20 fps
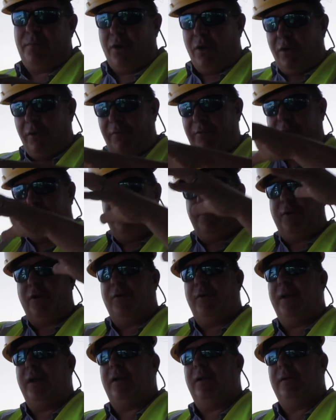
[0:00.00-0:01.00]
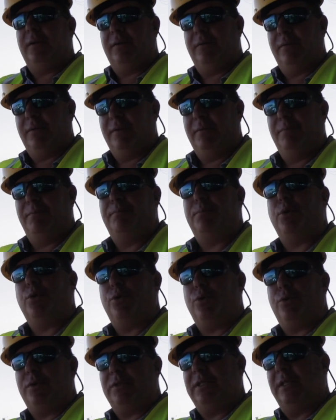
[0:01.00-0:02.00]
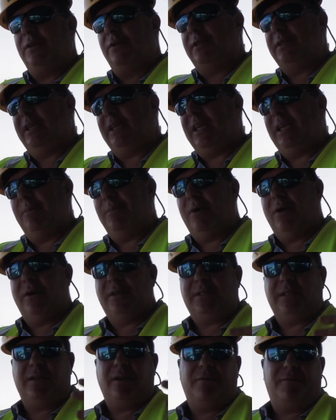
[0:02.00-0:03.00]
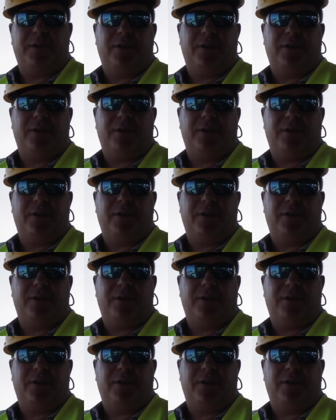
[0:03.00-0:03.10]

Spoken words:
overflowing pools and your tiki bars and your